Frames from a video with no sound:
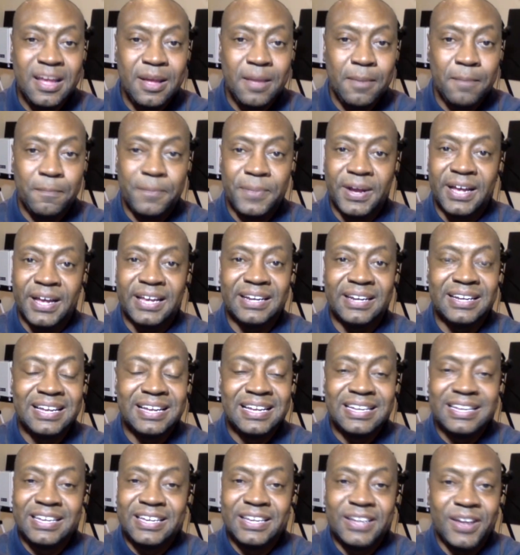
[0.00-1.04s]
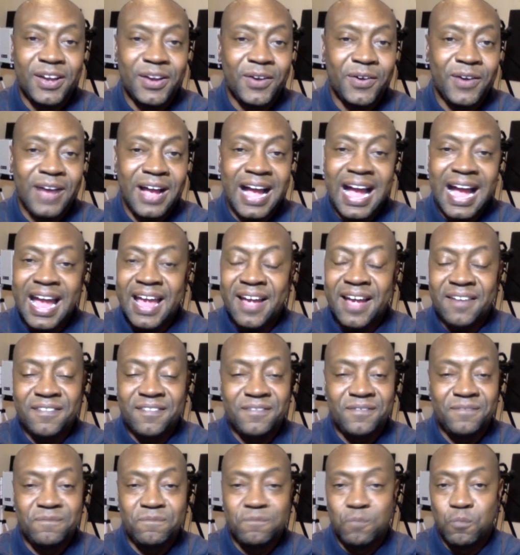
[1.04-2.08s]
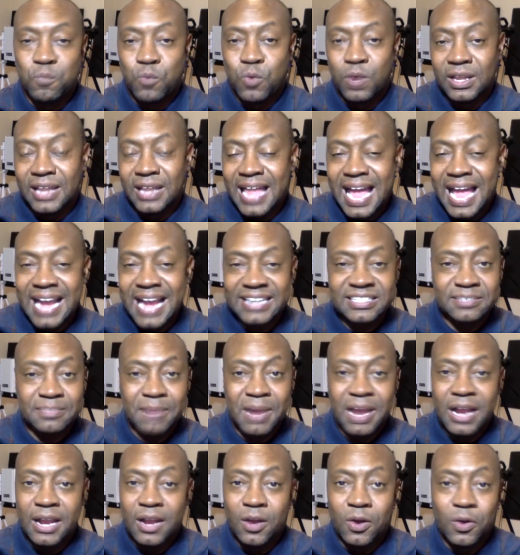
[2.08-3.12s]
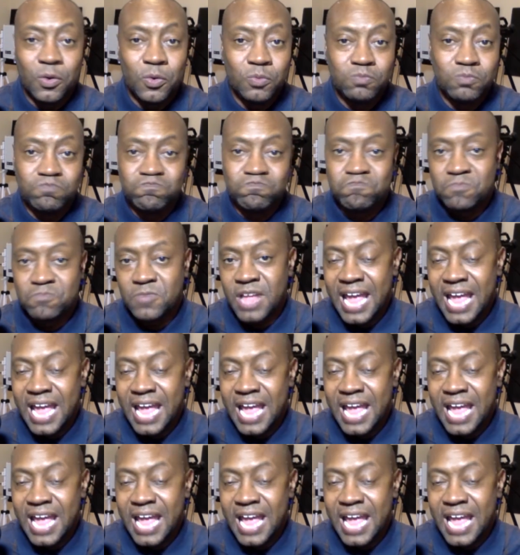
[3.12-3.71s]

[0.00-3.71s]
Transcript: But, I have relaxed my own